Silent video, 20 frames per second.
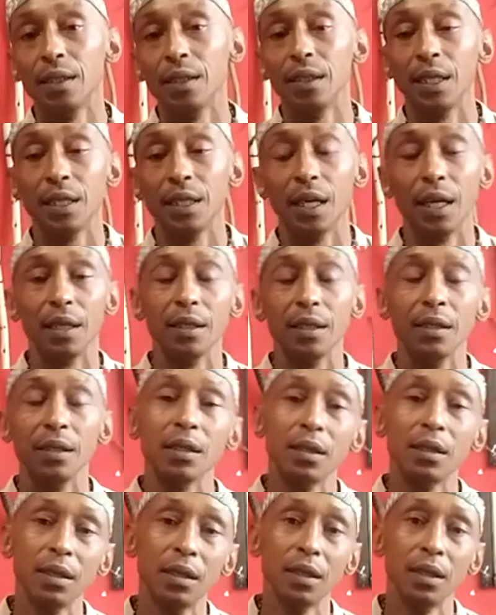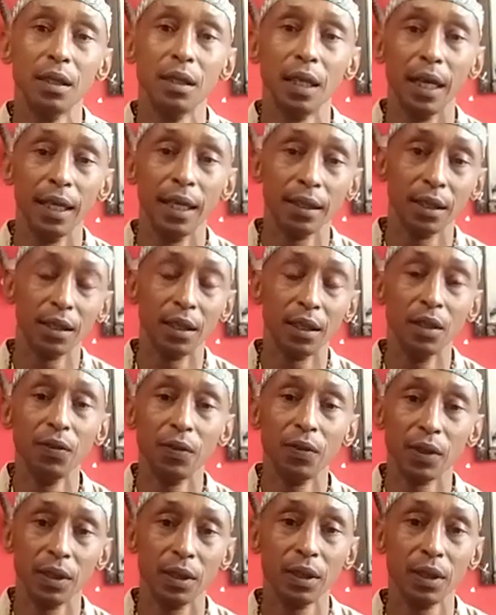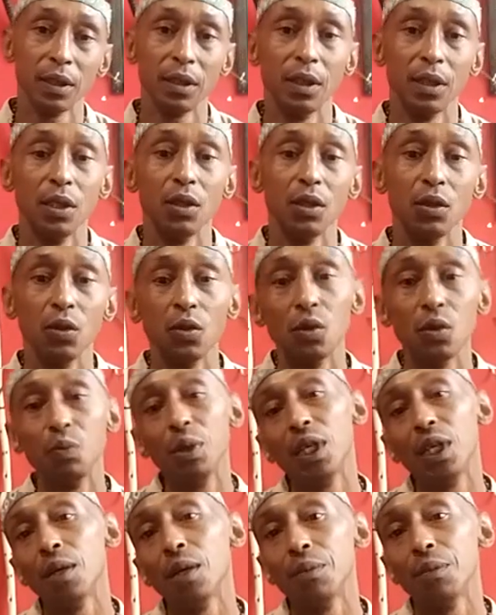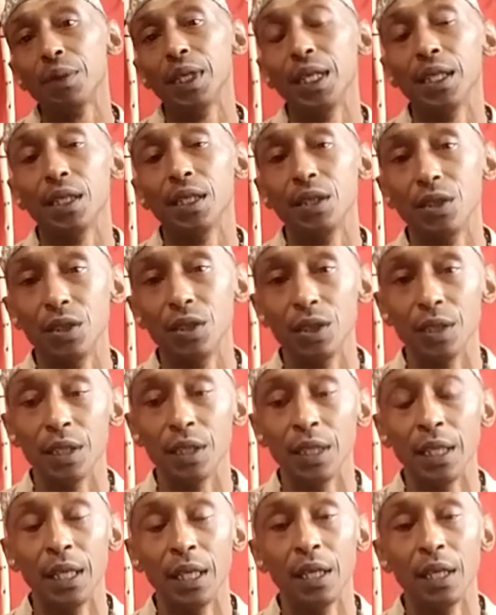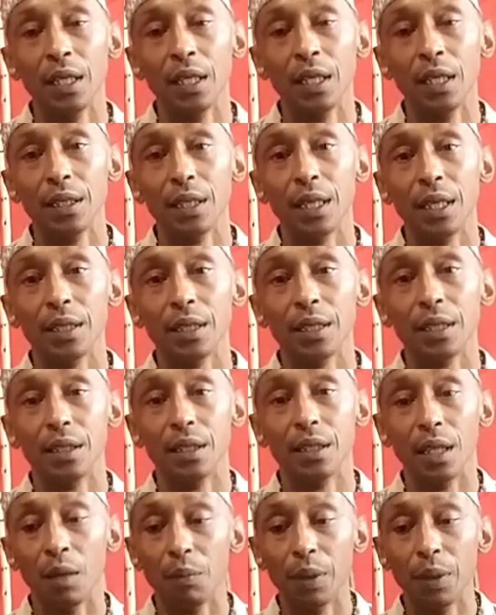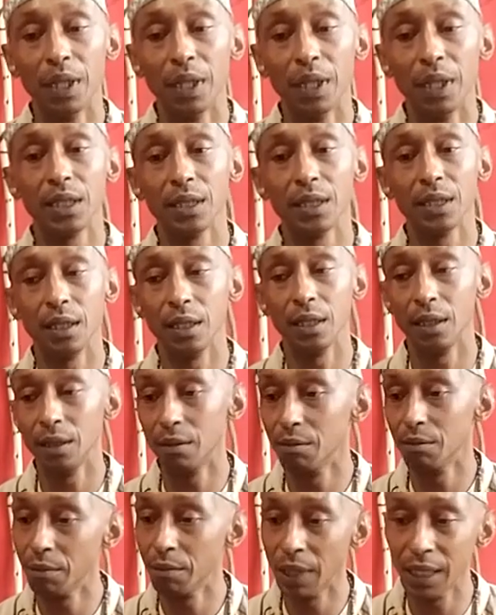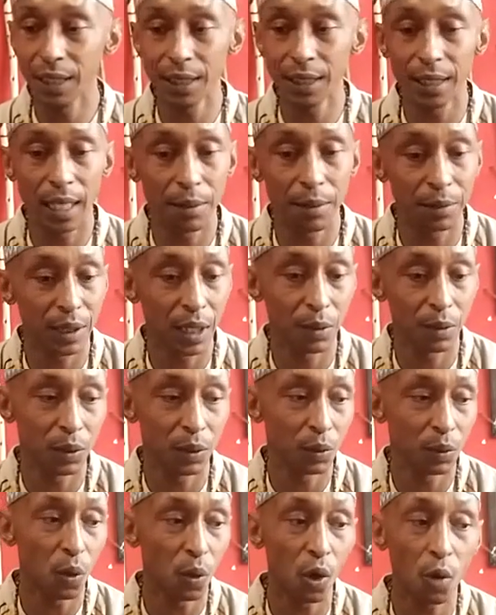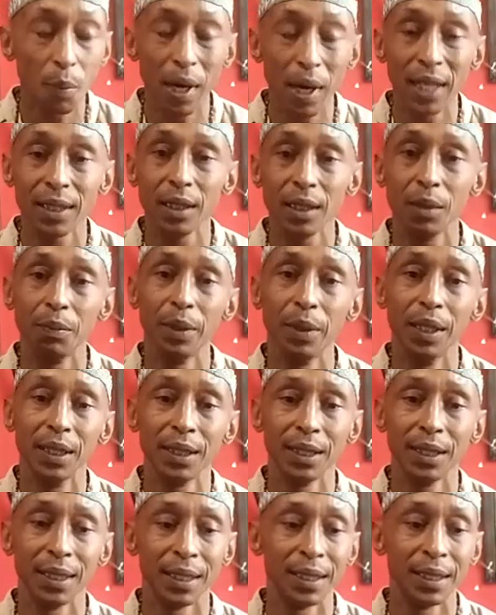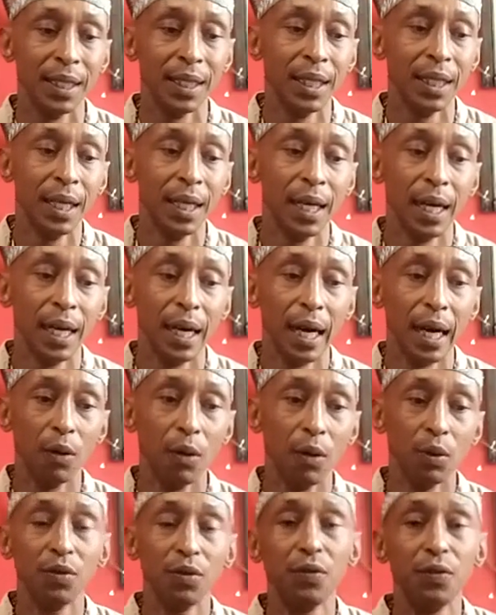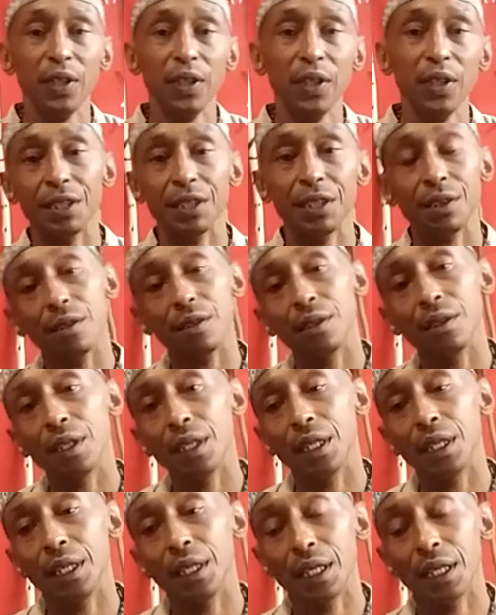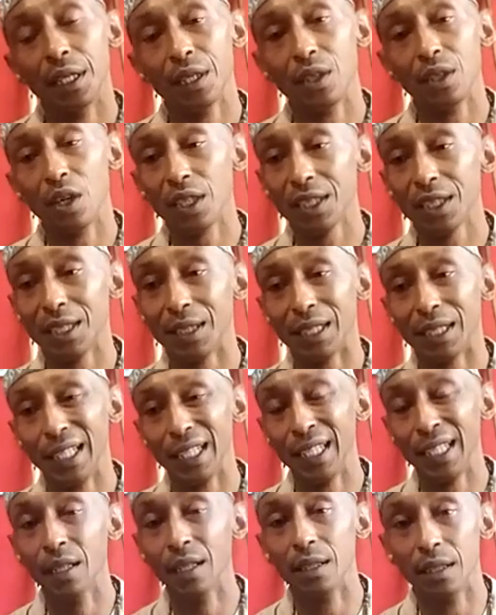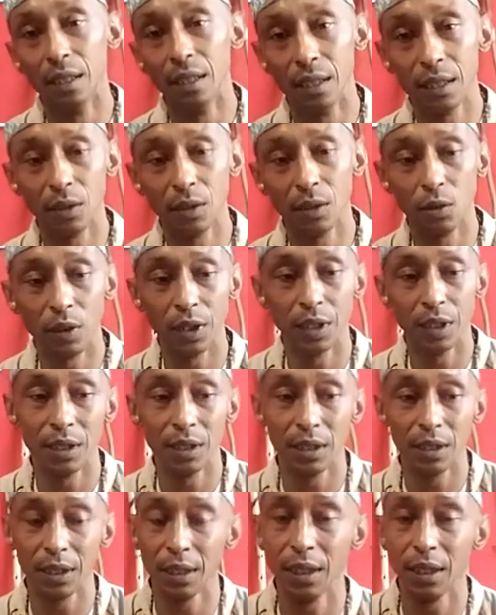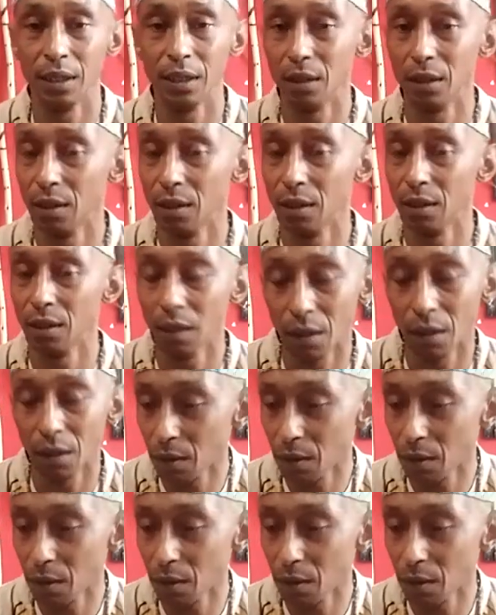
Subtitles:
and hunger, has a difference. You could pick up the energy that a person needed. Many times I would walk past a person and I would feel not the illness or the disease, no.